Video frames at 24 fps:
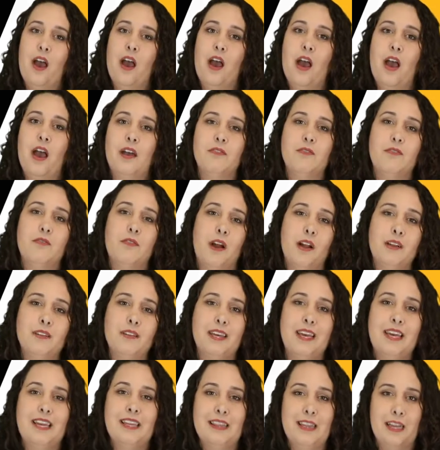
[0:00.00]
And
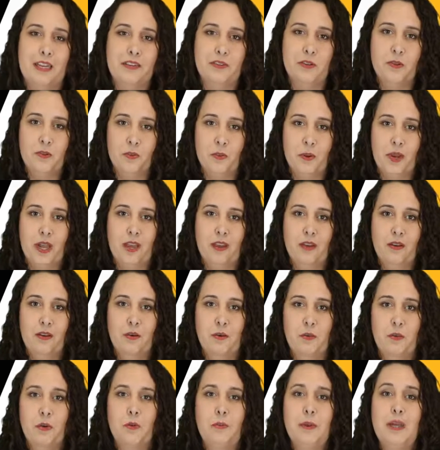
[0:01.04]
finally, in lesson three,
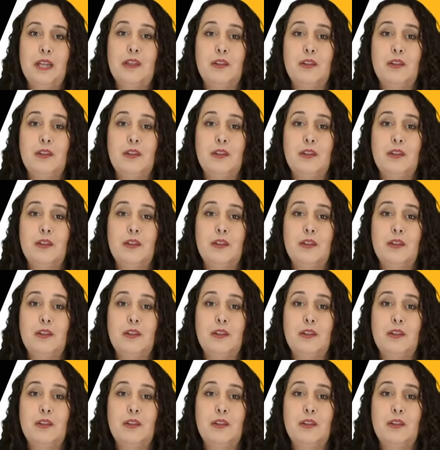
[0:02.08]
we'll be